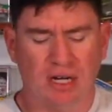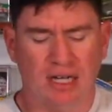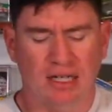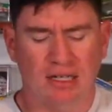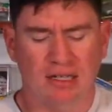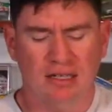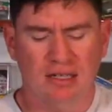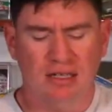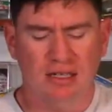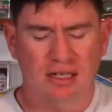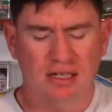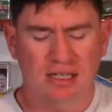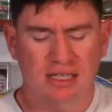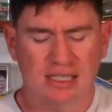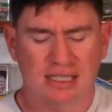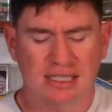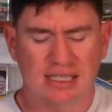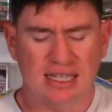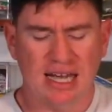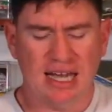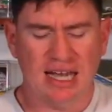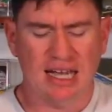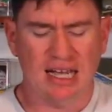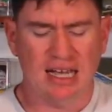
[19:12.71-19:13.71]
but I
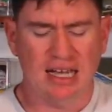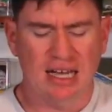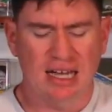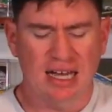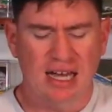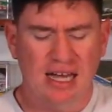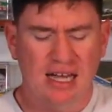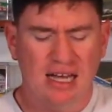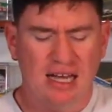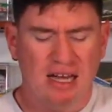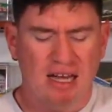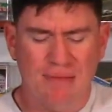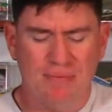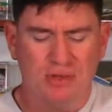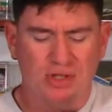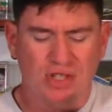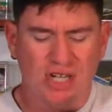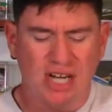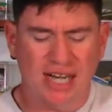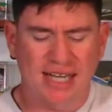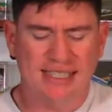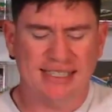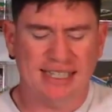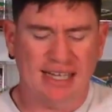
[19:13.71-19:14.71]
say
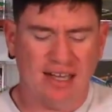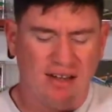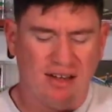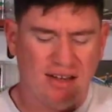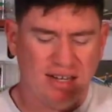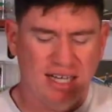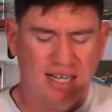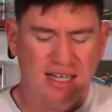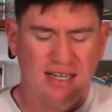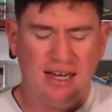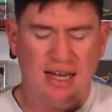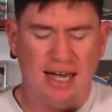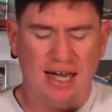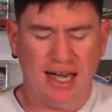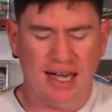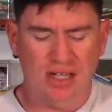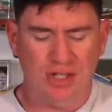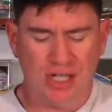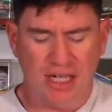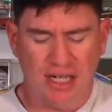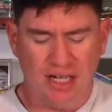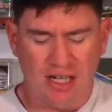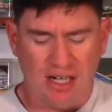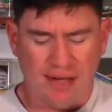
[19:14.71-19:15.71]
keep Chase Elliott,
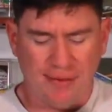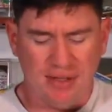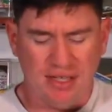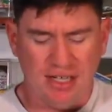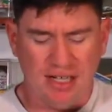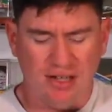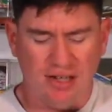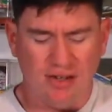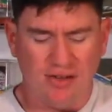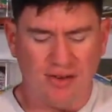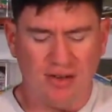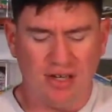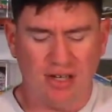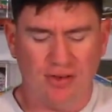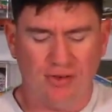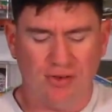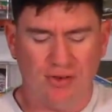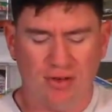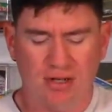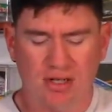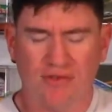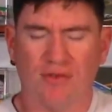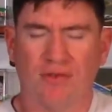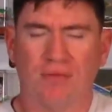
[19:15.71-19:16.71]
AJ Allmendinger,
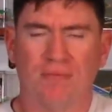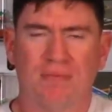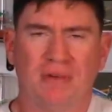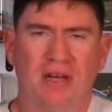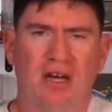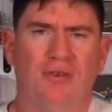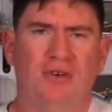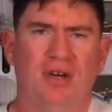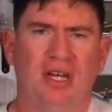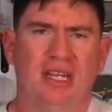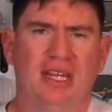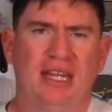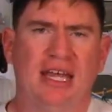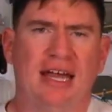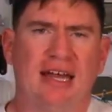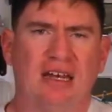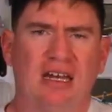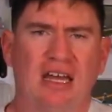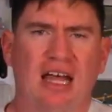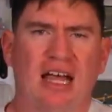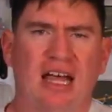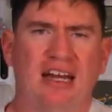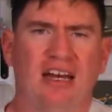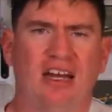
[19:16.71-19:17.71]
and Christopher Bell in
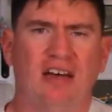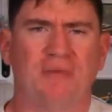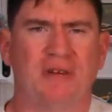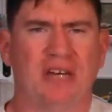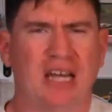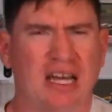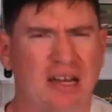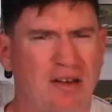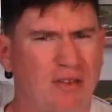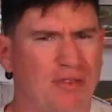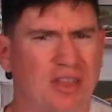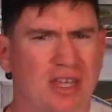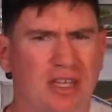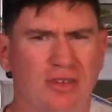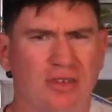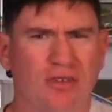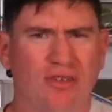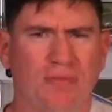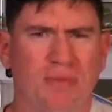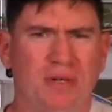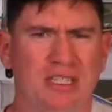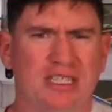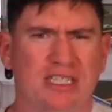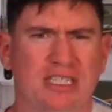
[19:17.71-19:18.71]
that lineup, and I don't
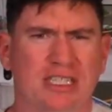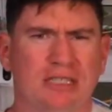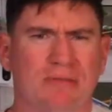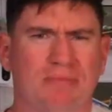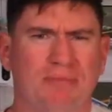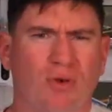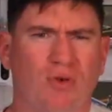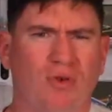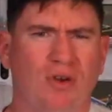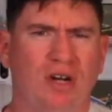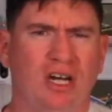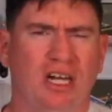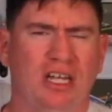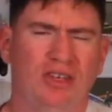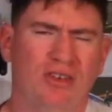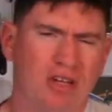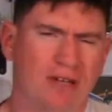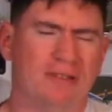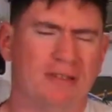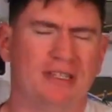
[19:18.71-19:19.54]
think you'll be disappointed.